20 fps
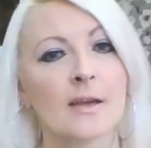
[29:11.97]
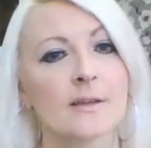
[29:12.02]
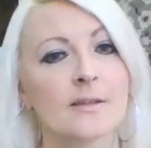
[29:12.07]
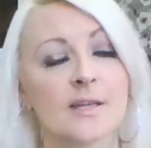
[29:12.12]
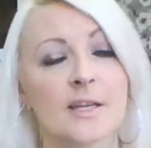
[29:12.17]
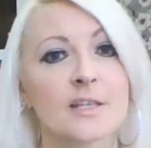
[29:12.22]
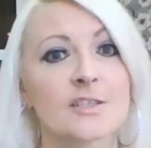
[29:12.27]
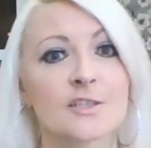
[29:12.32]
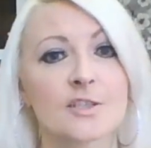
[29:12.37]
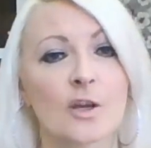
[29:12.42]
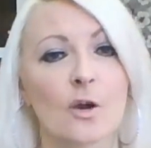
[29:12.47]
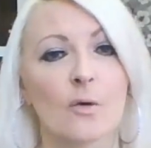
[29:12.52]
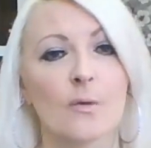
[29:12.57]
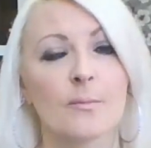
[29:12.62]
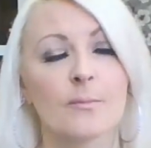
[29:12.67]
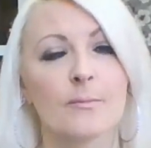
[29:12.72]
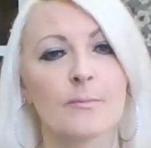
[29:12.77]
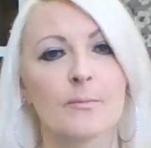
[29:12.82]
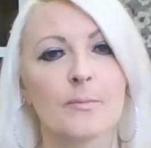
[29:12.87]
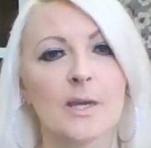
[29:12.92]
years ago
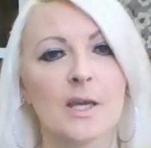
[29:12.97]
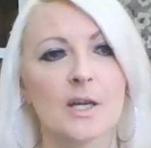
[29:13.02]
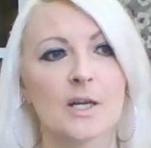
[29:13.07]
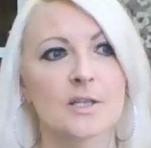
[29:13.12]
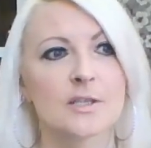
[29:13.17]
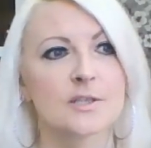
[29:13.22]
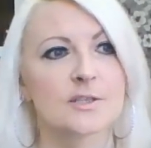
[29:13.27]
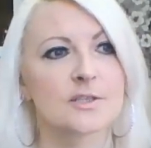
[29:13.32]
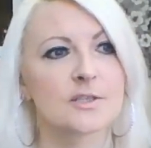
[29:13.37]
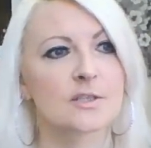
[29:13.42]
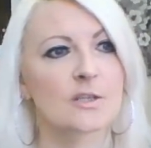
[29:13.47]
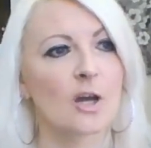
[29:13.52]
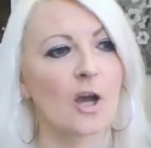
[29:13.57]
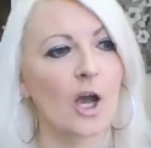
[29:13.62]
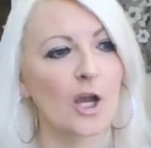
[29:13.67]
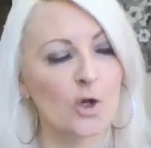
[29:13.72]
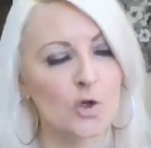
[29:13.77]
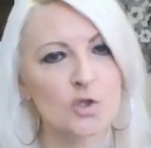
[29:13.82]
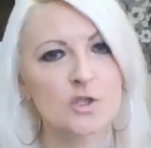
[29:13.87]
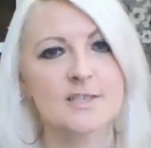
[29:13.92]
because
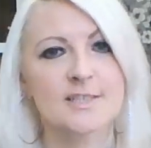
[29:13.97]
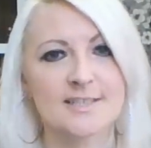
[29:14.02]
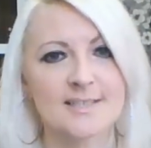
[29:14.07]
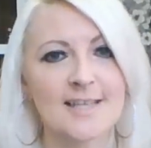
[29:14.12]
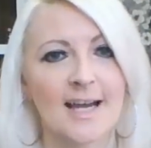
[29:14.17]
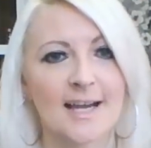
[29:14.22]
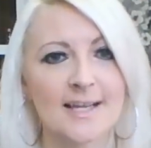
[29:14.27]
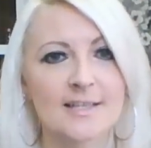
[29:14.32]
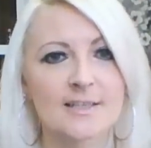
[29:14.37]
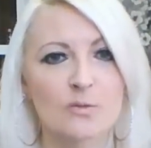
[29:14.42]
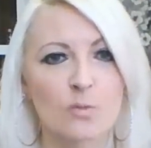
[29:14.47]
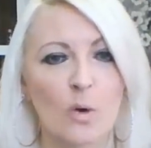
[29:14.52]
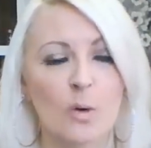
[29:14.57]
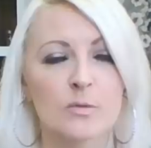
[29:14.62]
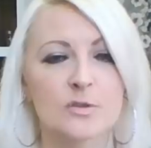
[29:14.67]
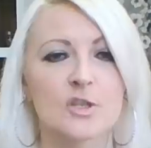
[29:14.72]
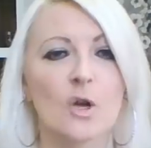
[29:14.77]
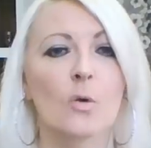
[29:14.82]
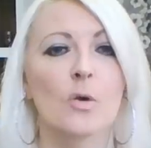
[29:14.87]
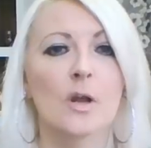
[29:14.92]
I couldn't stand what
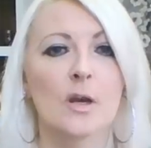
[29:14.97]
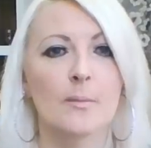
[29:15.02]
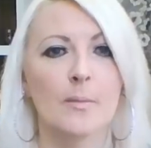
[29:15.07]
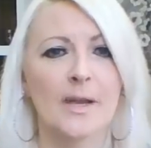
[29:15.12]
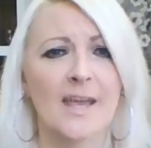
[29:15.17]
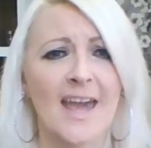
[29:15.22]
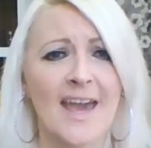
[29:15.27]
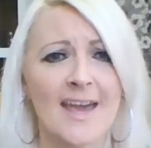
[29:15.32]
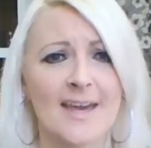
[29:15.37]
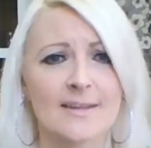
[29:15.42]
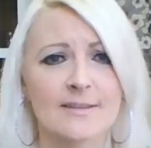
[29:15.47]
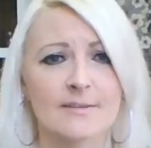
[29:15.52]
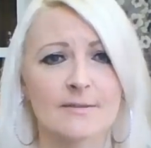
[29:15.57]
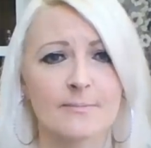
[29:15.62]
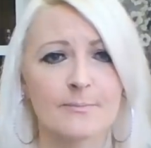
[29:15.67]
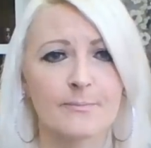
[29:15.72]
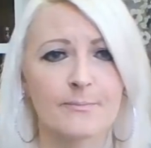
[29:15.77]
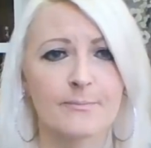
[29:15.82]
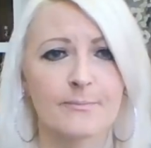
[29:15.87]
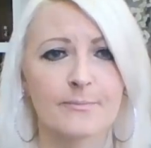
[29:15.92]
was going on in my head.
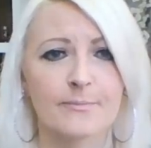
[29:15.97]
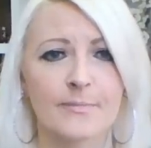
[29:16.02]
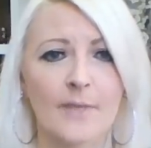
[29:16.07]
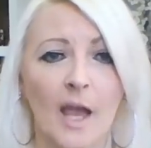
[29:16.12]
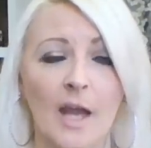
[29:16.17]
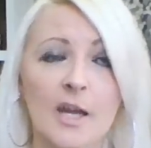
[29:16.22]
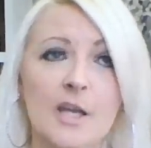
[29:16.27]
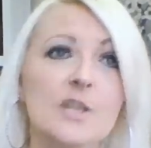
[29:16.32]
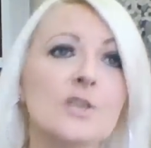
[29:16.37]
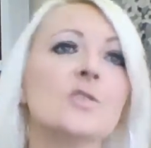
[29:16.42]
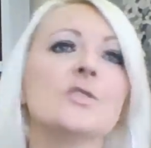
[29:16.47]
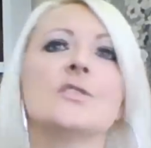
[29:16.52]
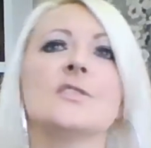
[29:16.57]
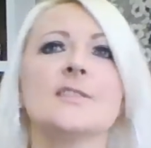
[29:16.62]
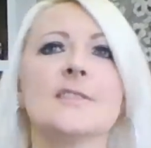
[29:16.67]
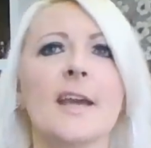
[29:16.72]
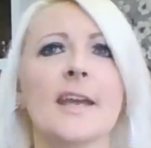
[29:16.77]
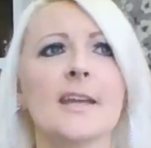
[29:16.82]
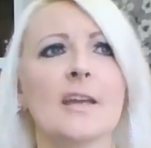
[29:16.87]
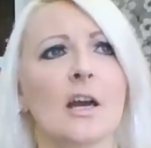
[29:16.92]
And I used to
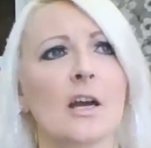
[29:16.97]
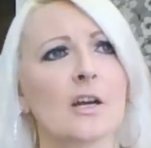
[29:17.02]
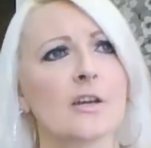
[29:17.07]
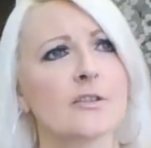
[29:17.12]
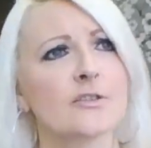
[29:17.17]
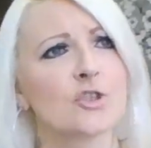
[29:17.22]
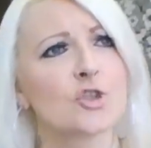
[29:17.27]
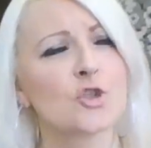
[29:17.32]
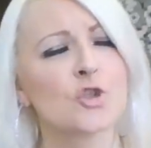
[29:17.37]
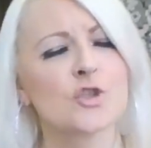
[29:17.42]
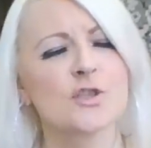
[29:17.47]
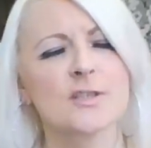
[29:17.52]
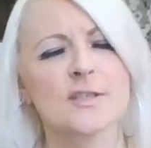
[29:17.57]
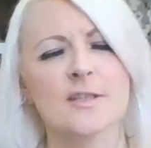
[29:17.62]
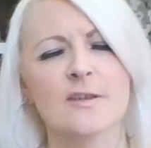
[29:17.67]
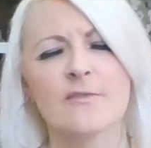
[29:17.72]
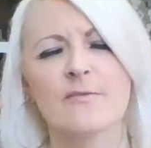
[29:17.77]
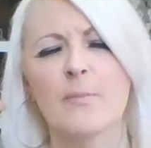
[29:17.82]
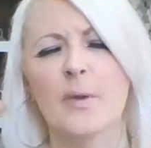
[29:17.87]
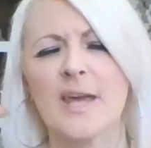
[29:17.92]
say that it just
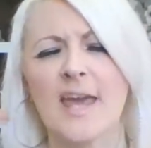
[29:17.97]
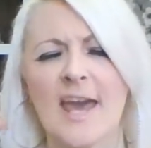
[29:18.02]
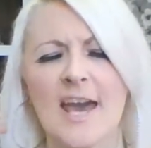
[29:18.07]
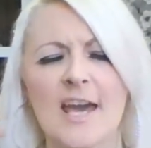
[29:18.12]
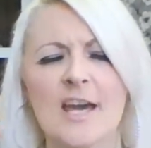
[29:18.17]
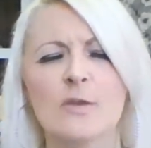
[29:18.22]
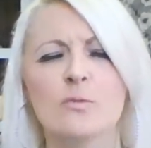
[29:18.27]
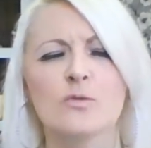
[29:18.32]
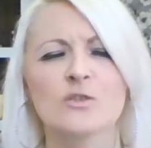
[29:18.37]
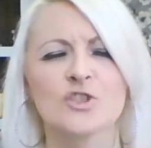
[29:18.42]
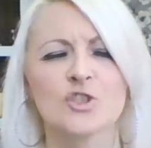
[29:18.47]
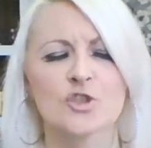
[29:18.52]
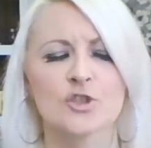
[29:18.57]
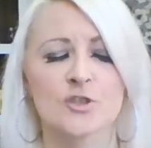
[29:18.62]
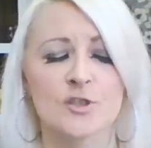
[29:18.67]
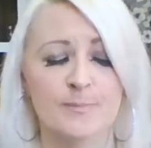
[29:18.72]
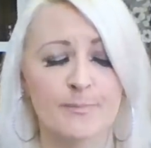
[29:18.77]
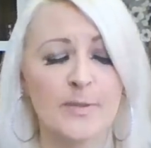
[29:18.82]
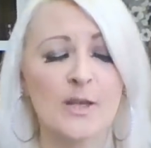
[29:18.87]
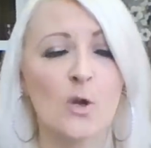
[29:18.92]
if my head would
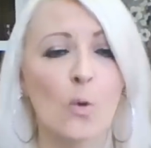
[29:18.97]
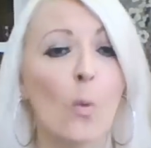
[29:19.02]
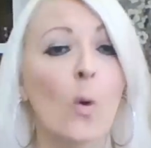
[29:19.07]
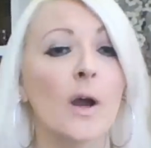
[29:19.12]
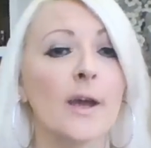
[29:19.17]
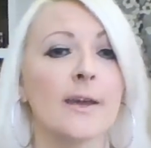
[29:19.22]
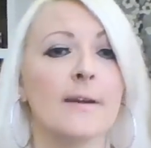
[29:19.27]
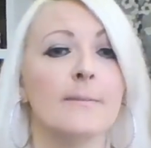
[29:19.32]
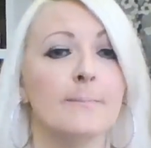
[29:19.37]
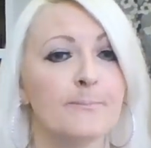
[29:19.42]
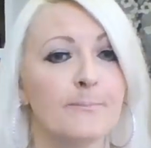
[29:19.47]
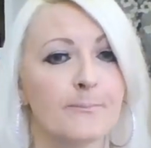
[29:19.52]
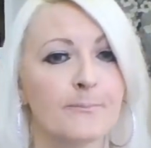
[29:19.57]
just be quiet.